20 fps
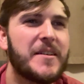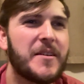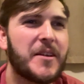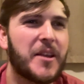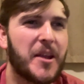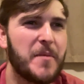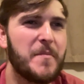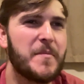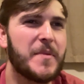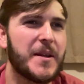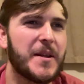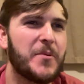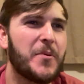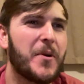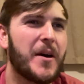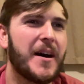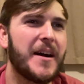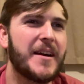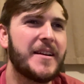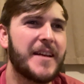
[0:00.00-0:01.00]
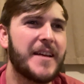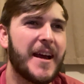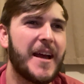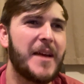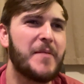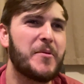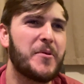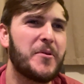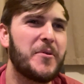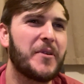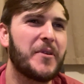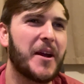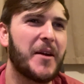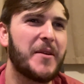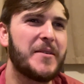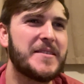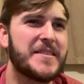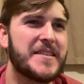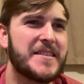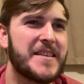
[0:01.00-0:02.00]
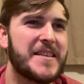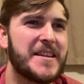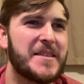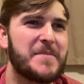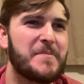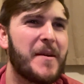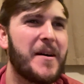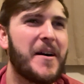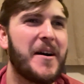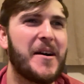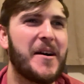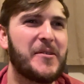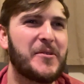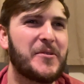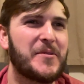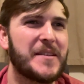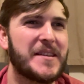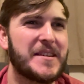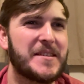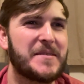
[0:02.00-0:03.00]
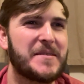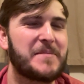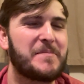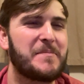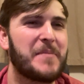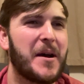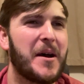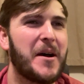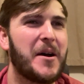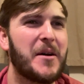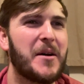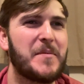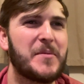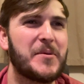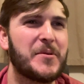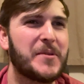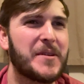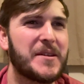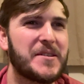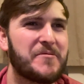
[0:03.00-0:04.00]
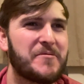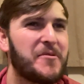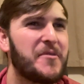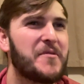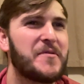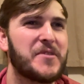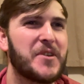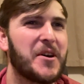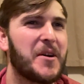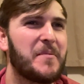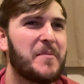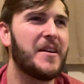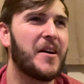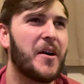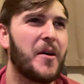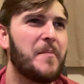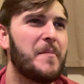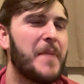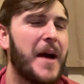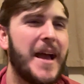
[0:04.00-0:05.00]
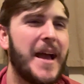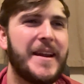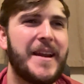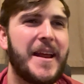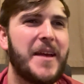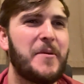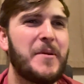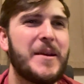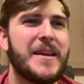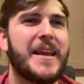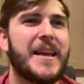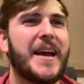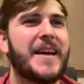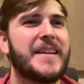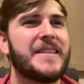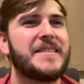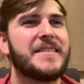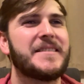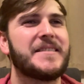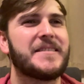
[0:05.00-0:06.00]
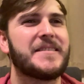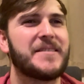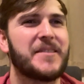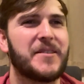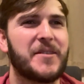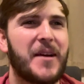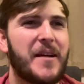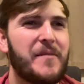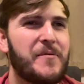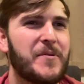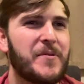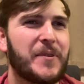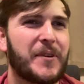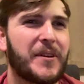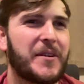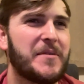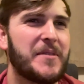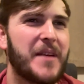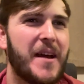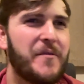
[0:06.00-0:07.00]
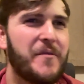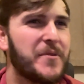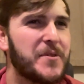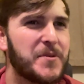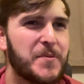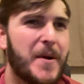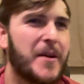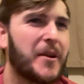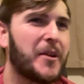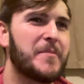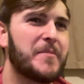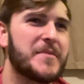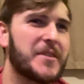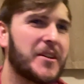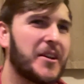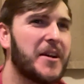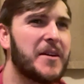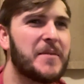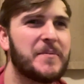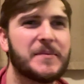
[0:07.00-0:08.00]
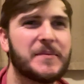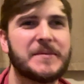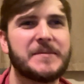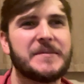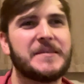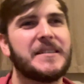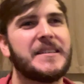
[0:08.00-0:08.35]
company-wide, hey, we're all going to this bar or this pub or this rooftop on payday weekends, so everyone's welcome to come.